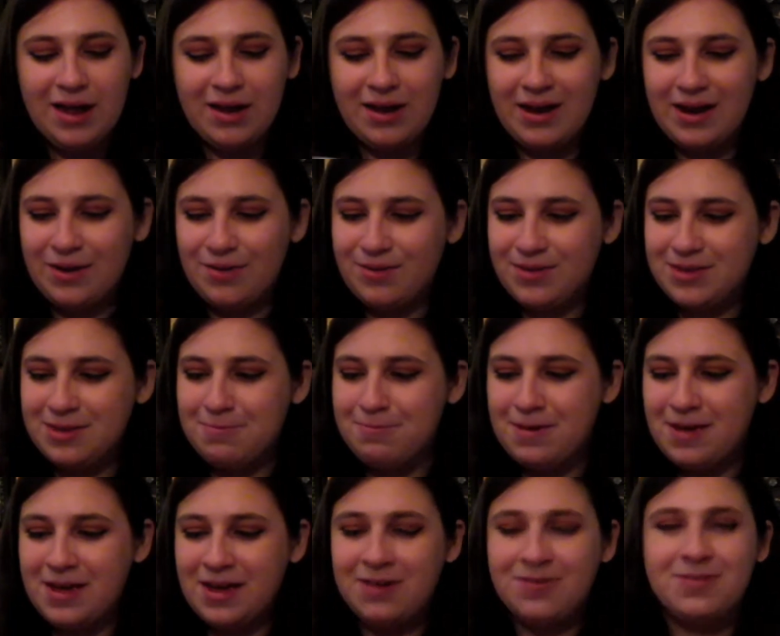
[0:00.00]
Like, with the
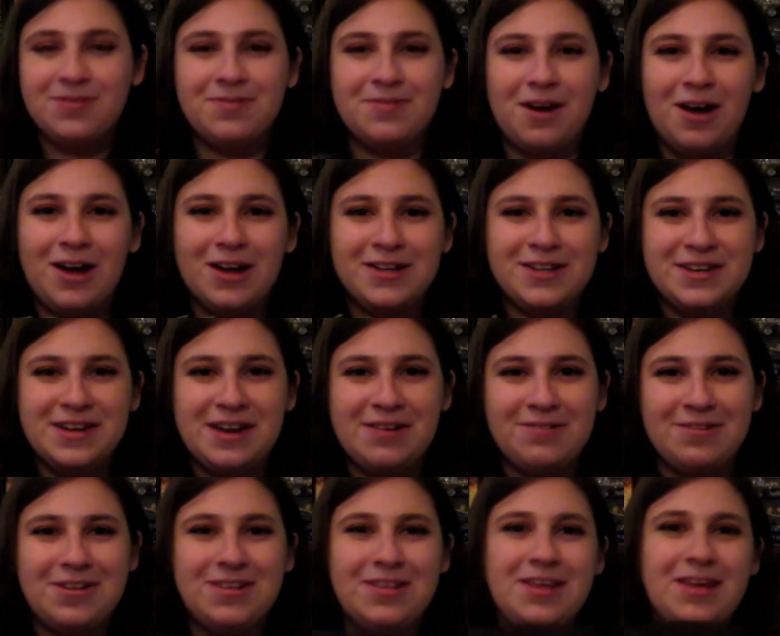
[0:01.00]
pink font and
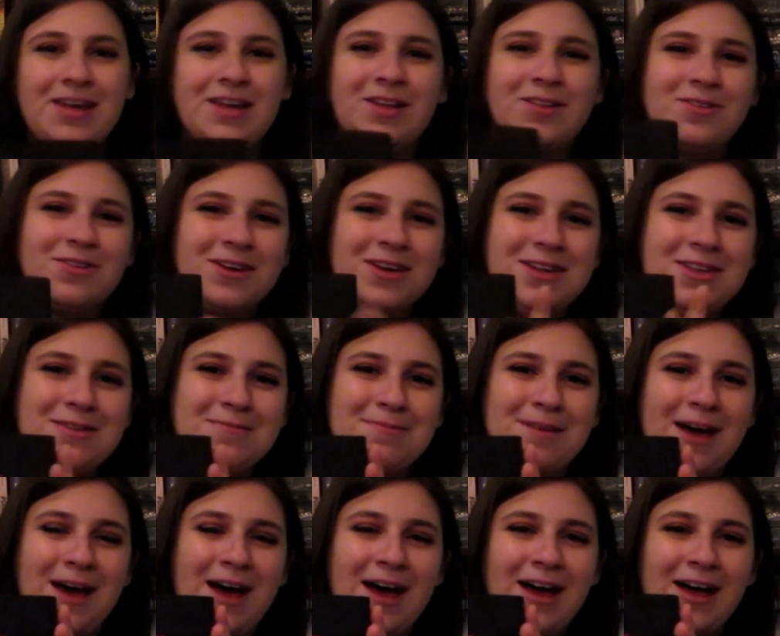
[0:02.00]
everything. Look at the
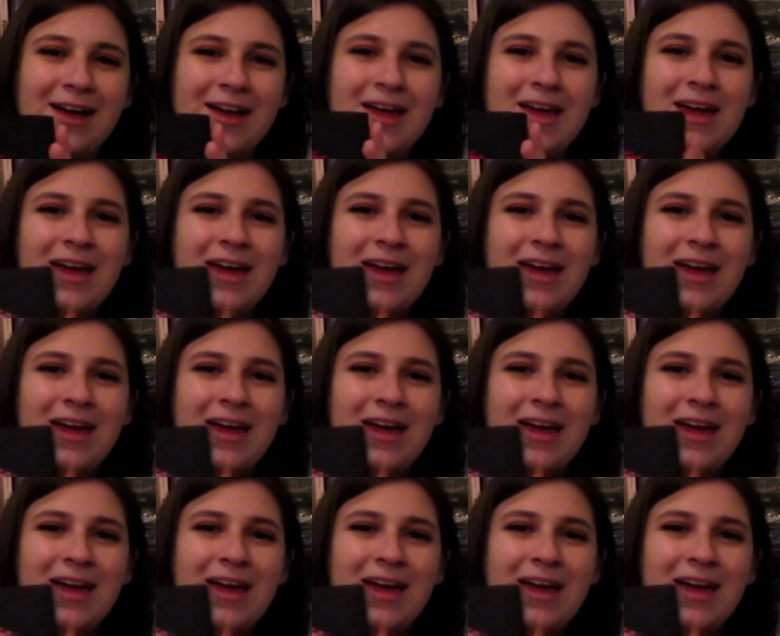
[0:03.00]
back.